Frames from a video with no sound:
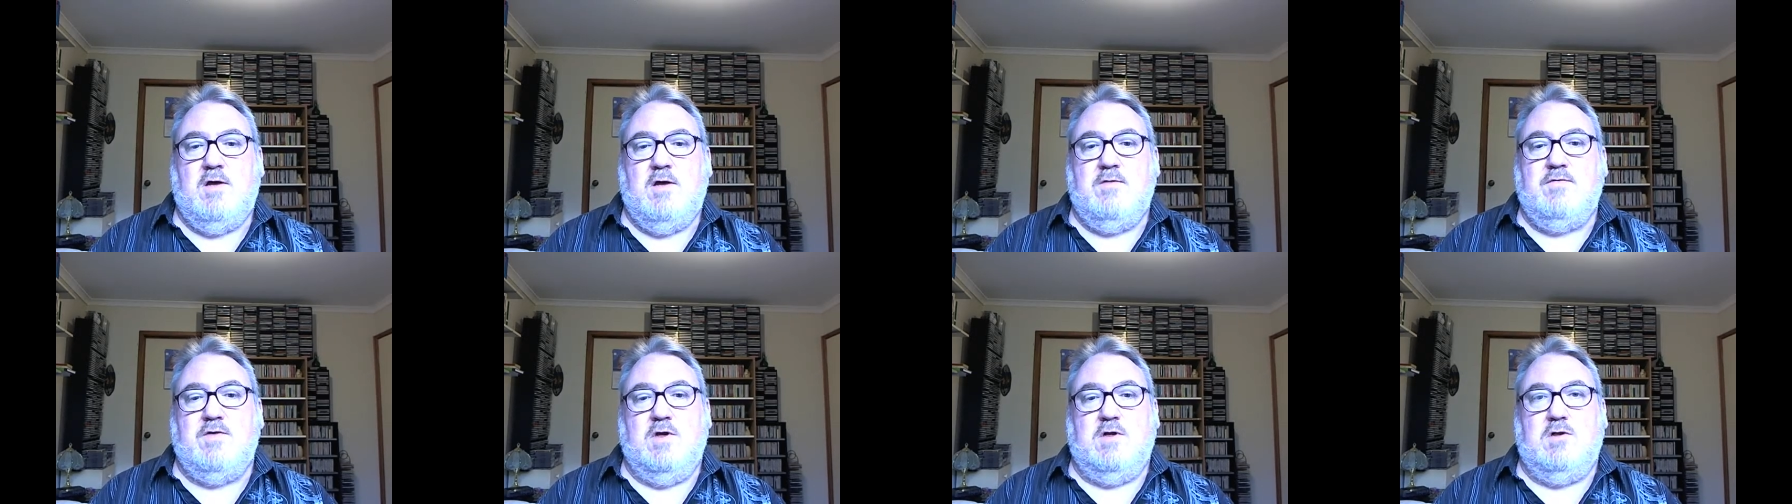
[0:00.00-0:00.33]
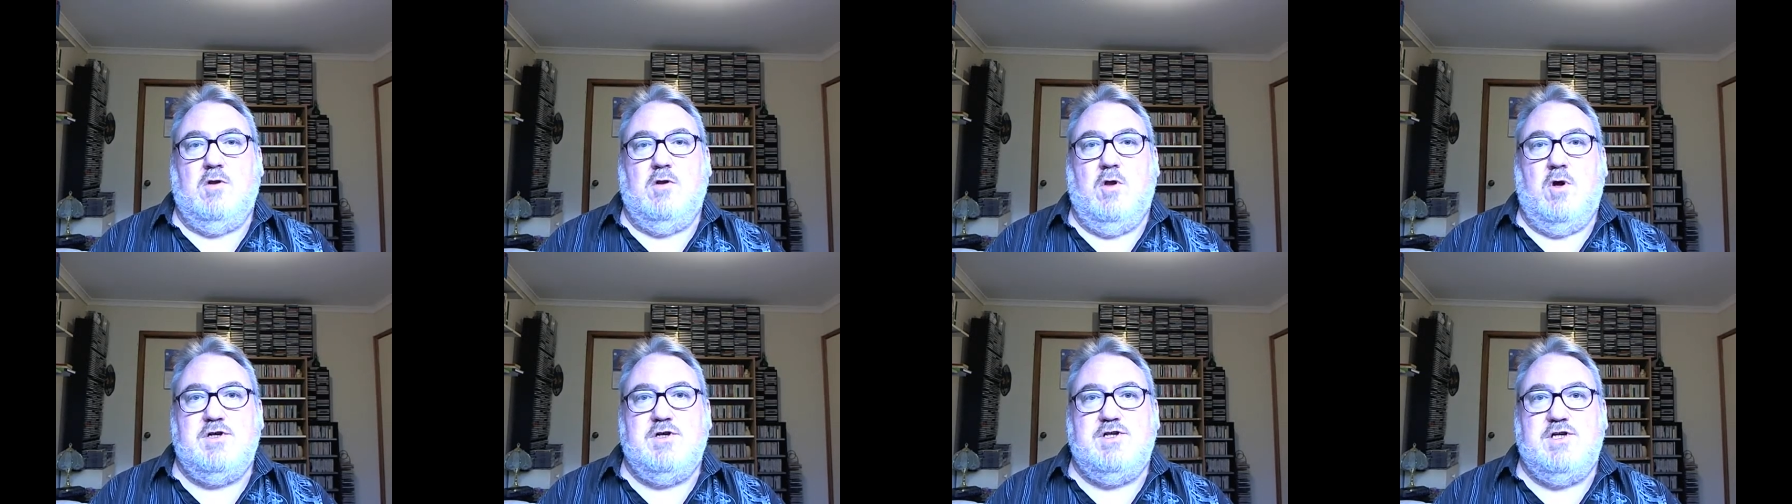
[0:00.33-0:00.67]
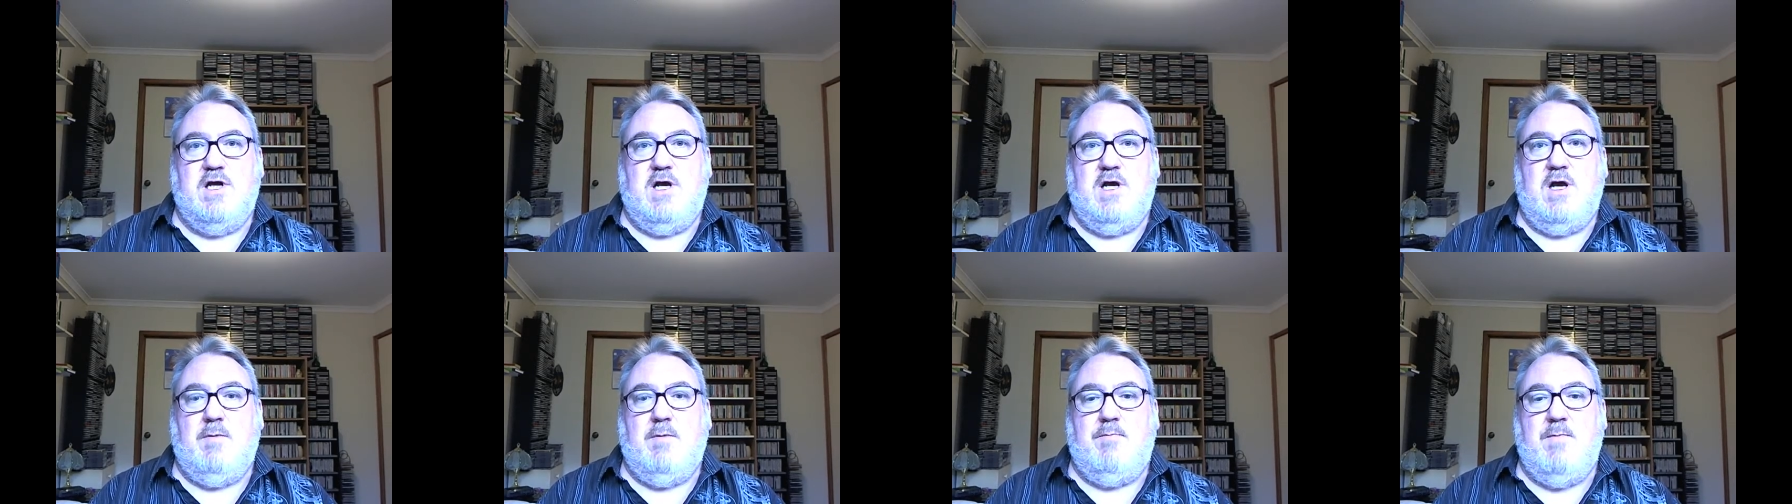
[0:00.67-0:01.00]
that
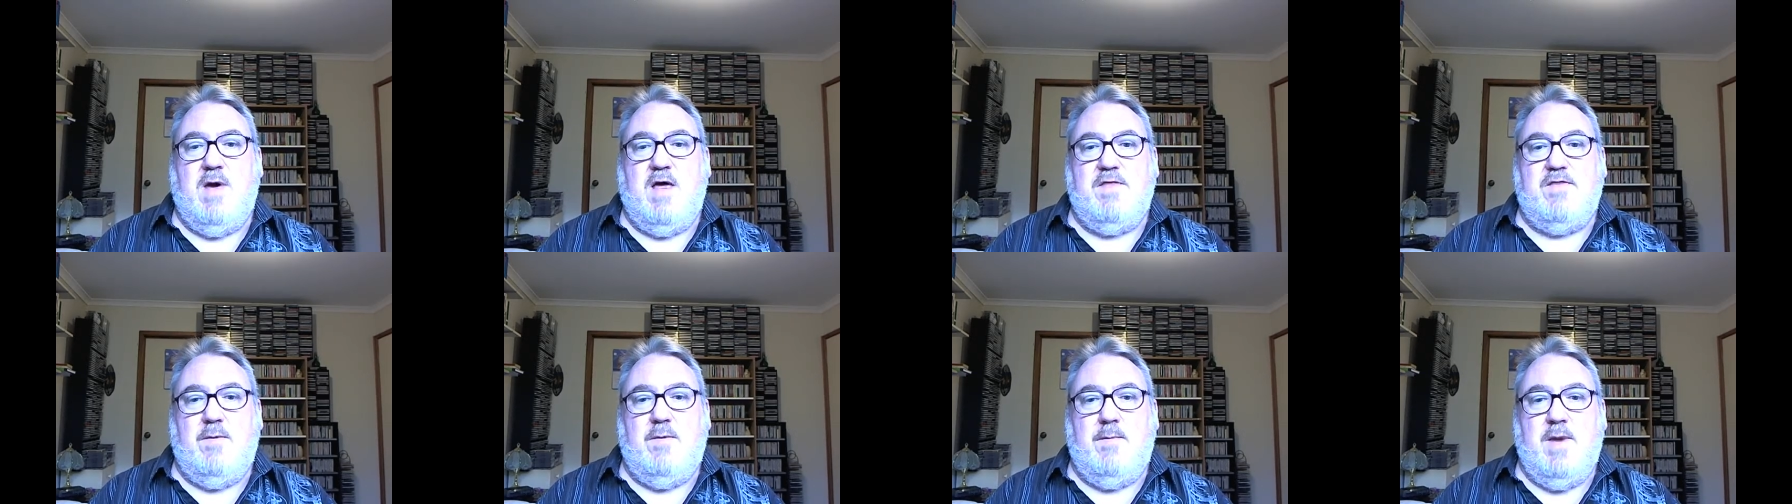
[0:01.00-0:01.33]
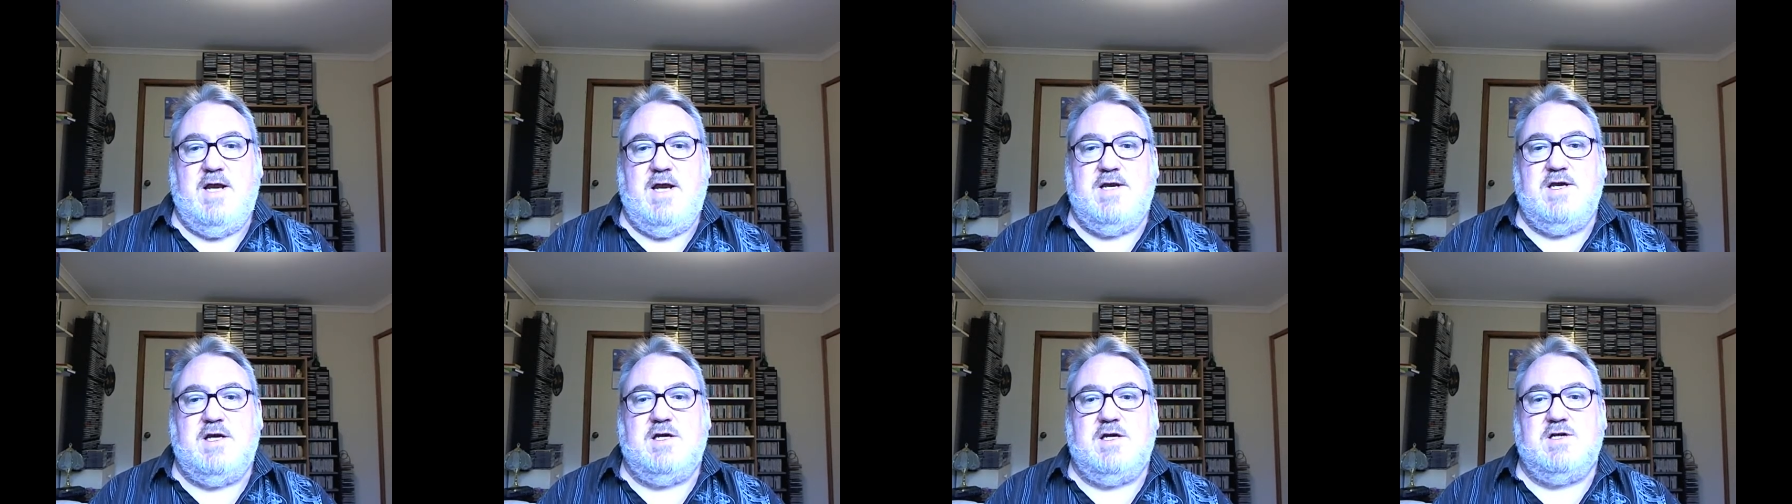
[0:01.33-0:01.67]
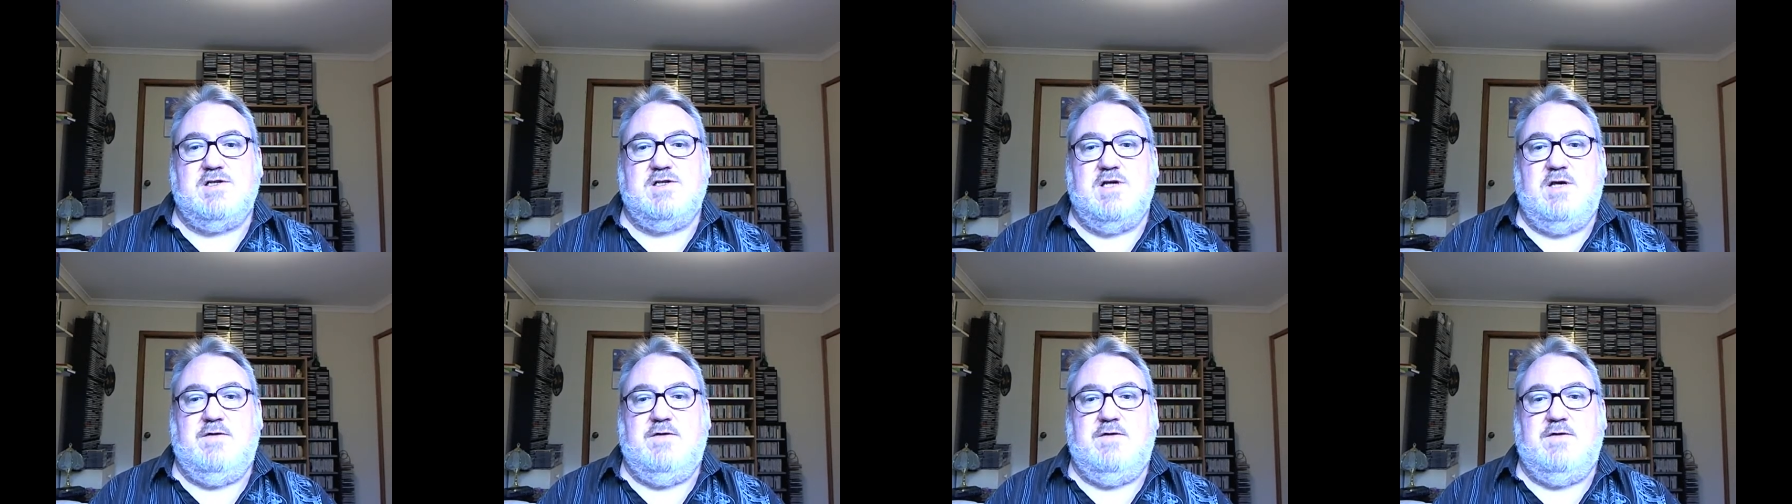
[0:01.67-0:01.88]
logic, mathematics,